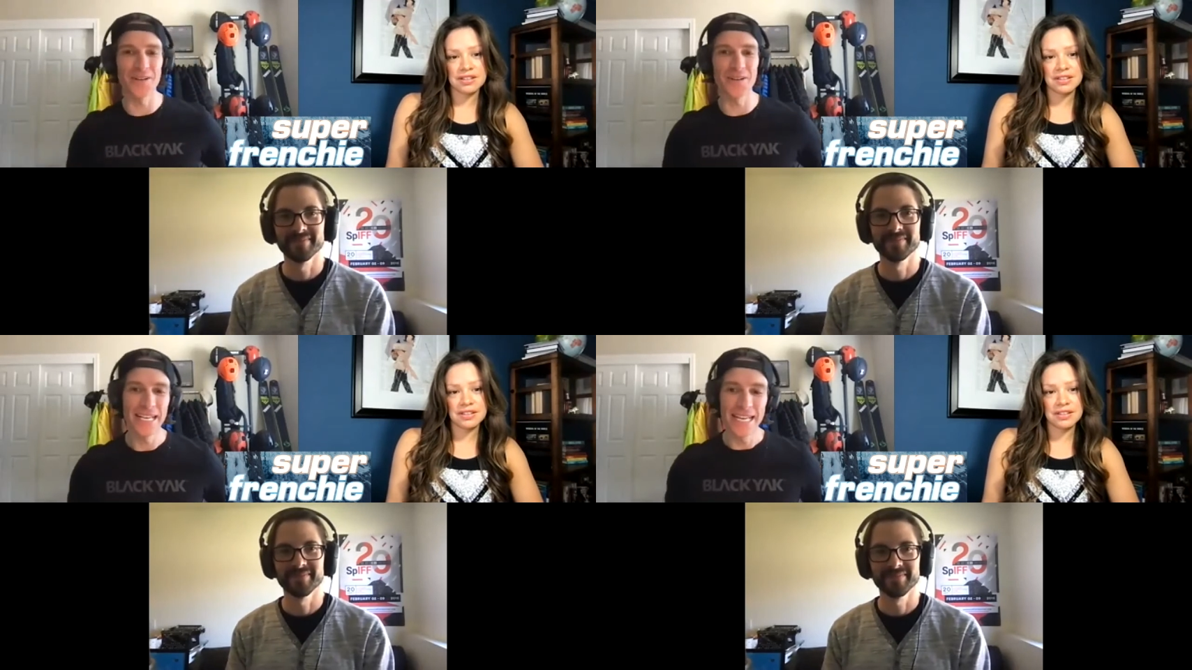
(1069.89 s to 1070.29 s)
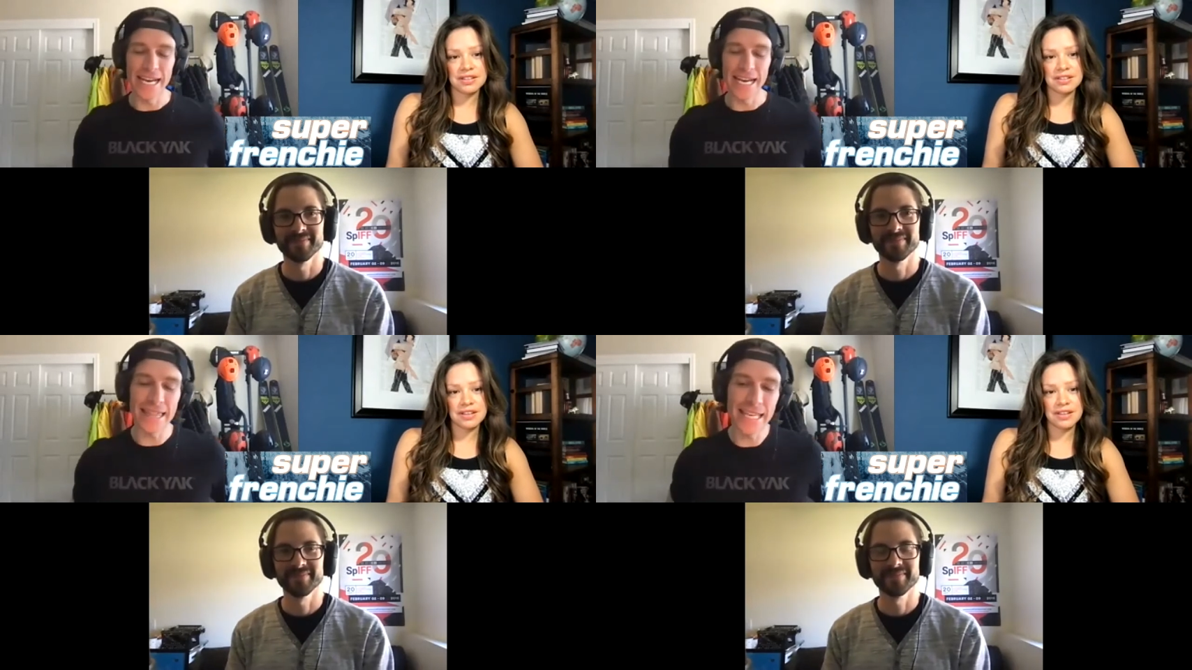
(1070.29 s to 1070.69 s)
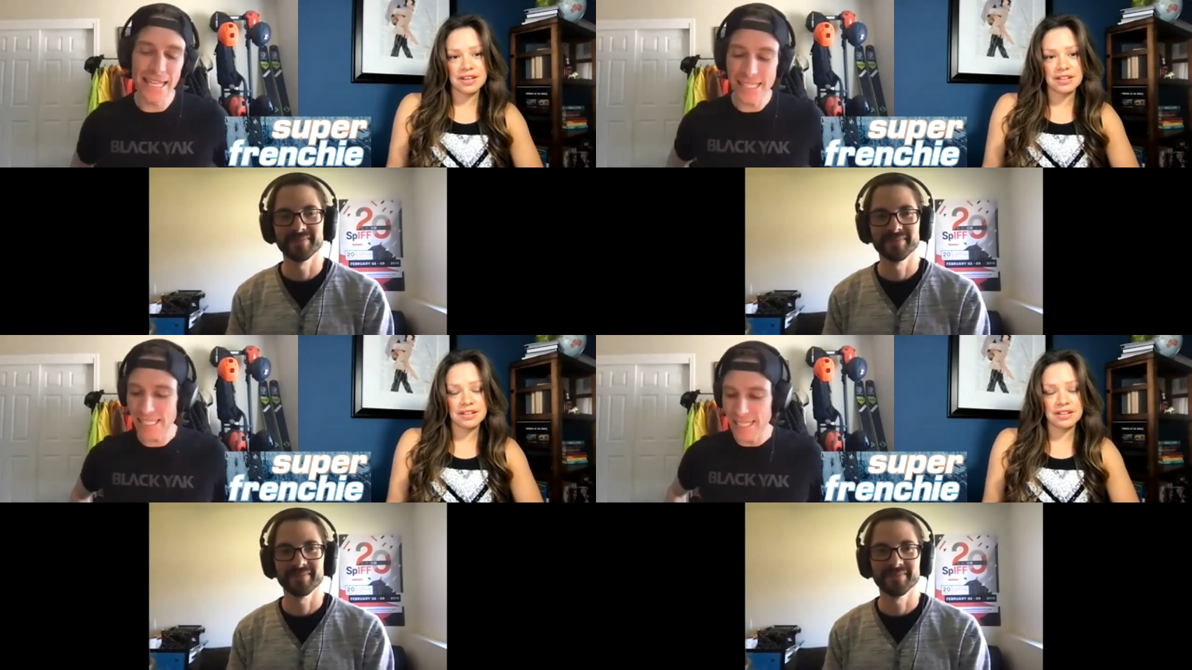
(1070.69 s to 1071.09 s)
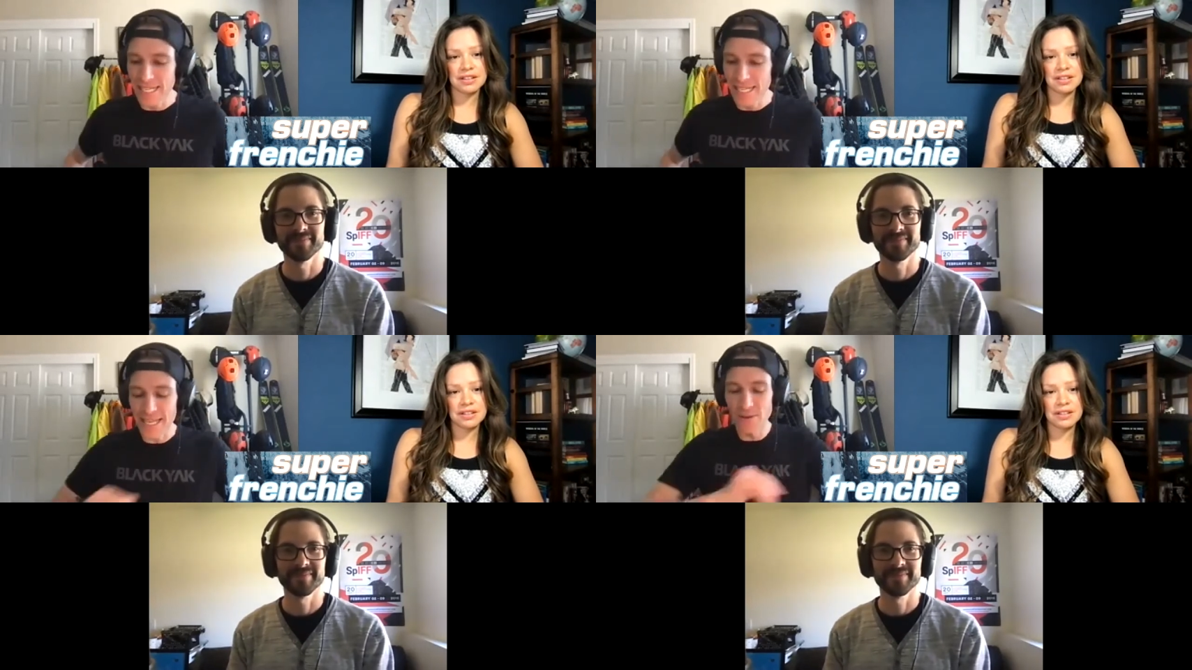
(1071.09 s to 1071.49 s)
Speaker 1: And I think that's that
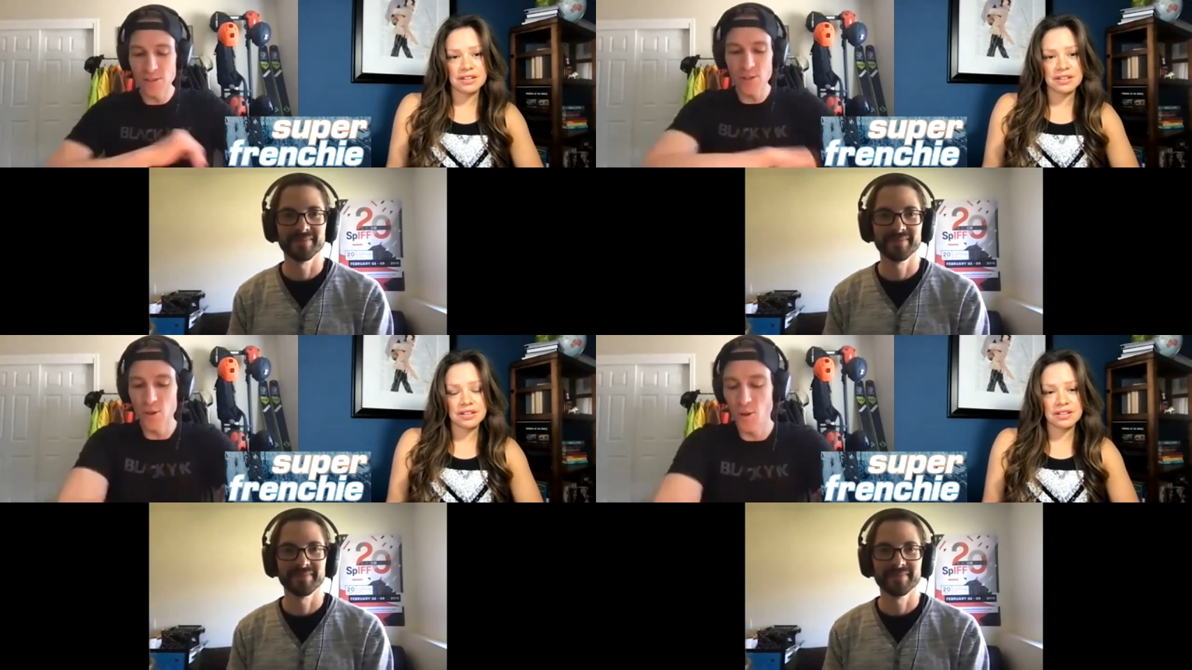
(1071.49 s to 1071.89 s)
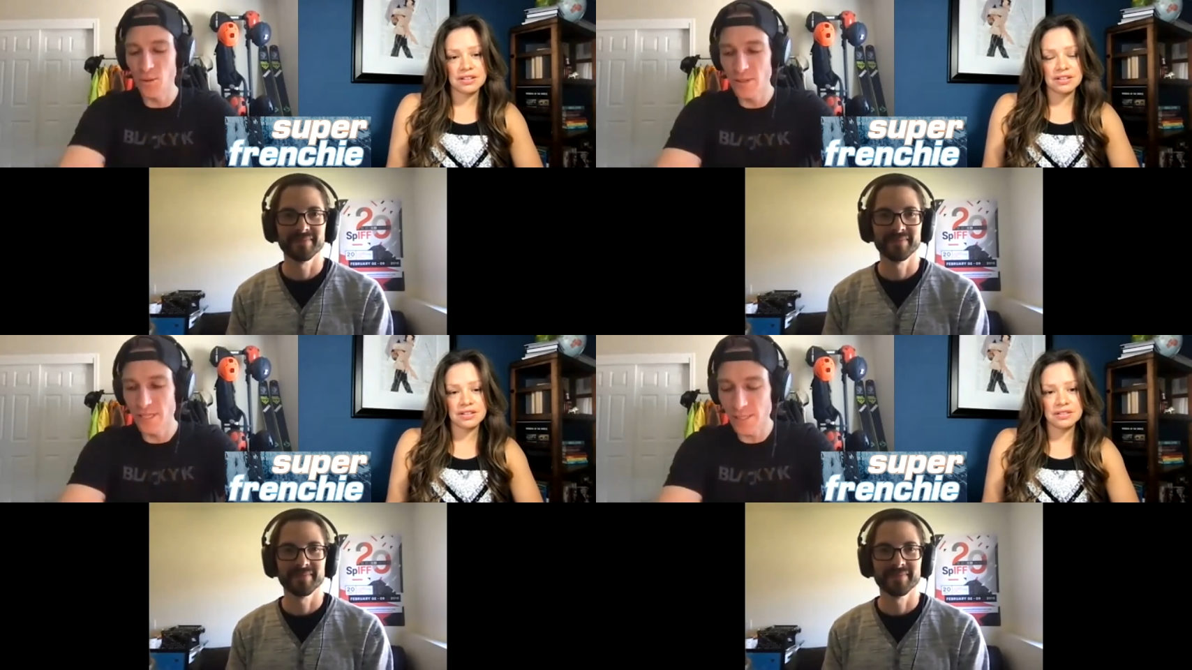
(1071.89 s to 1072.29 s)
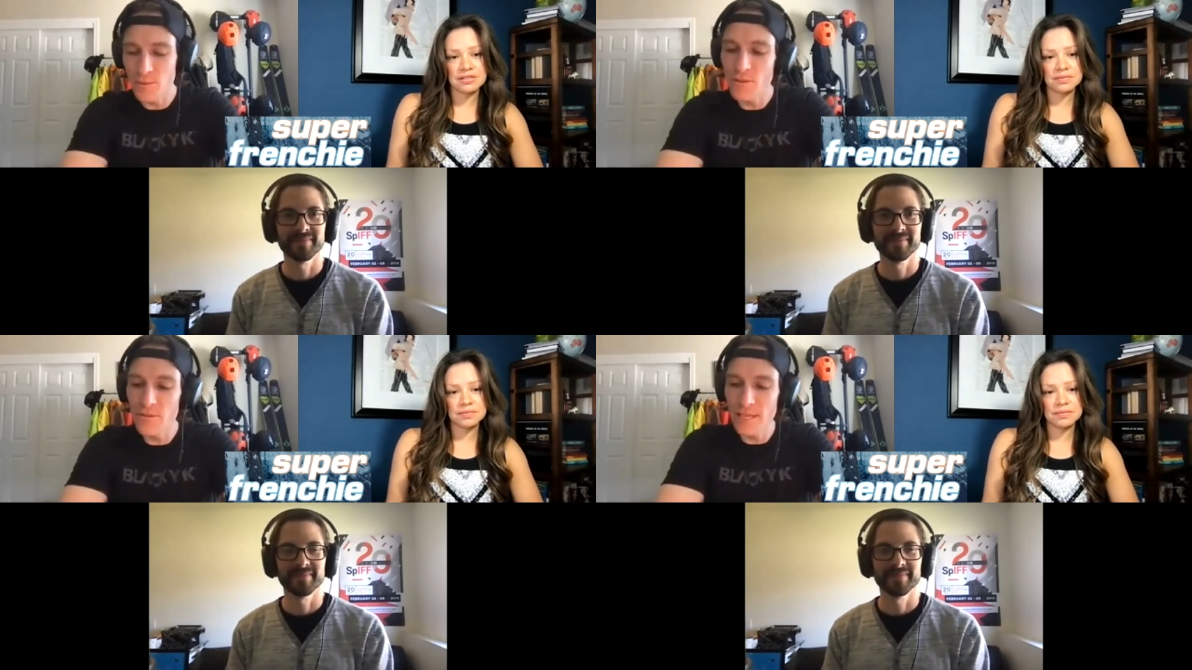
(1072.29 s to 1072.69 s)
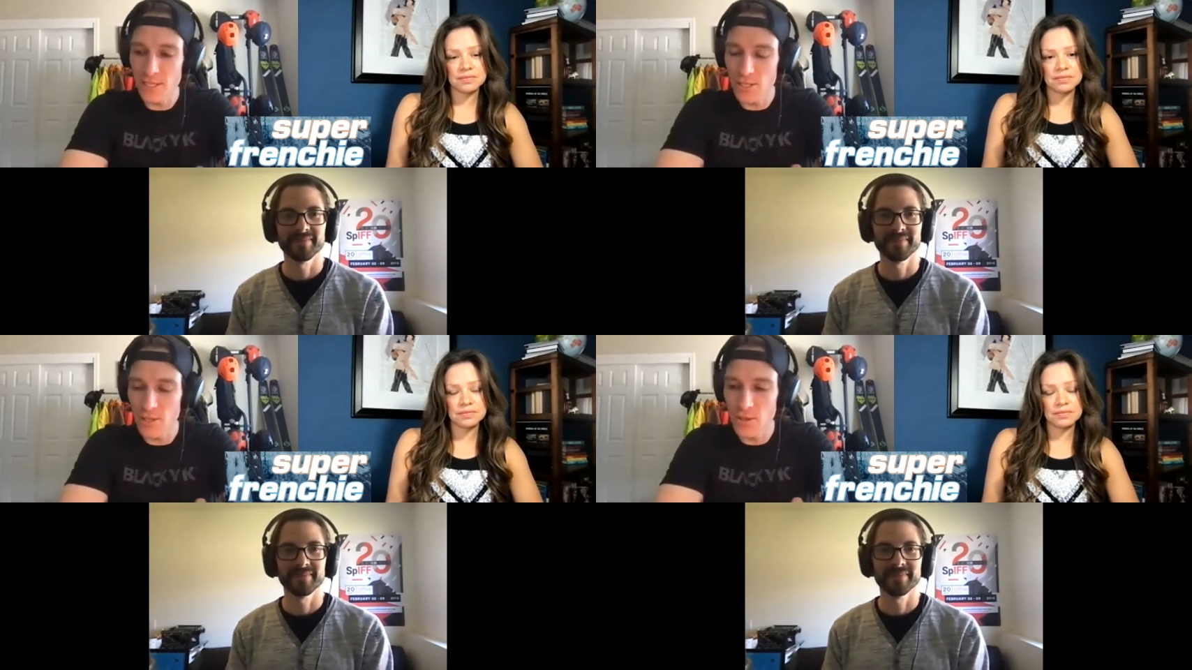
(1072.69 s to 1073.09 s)
was the goal with this movie is
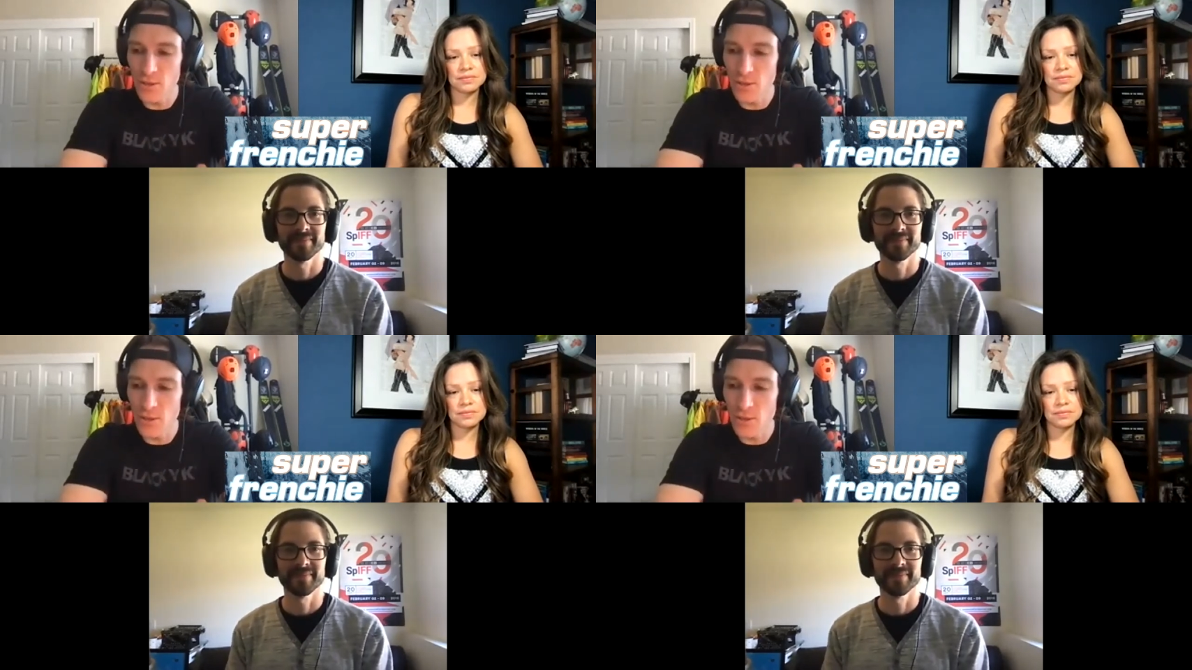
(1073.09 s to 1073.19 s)
to